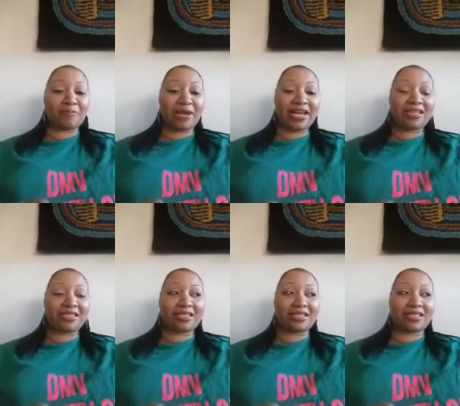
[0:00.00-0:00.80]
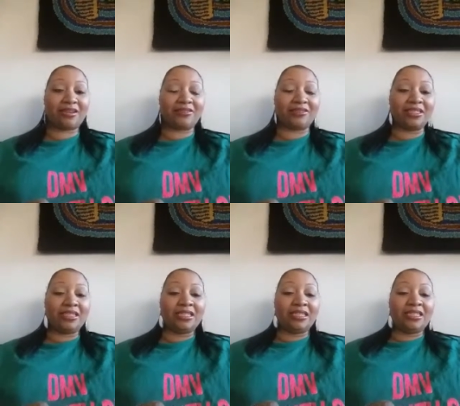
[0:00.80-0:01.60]
as an adult
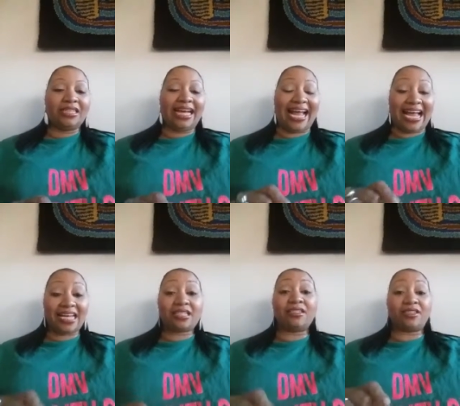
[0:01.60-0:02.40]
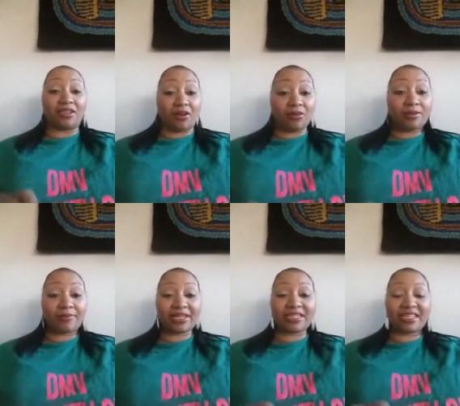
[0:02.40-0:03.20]
because as a kid you you're still
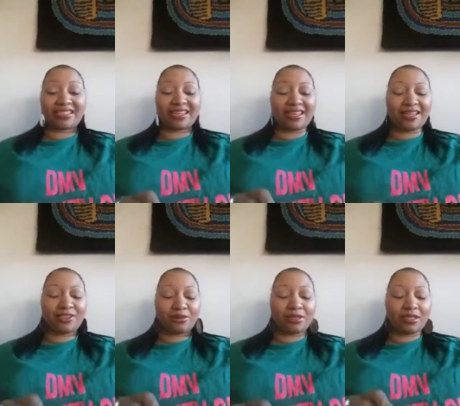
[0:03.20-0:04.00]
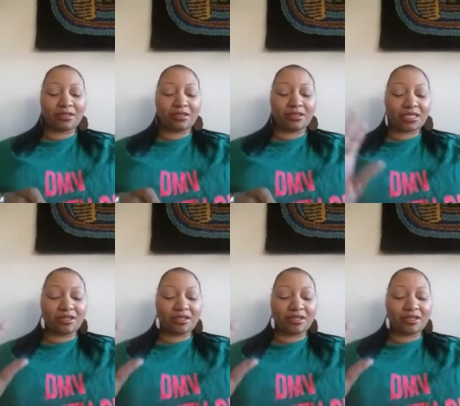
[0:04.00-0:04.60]
learning you're still trying to grow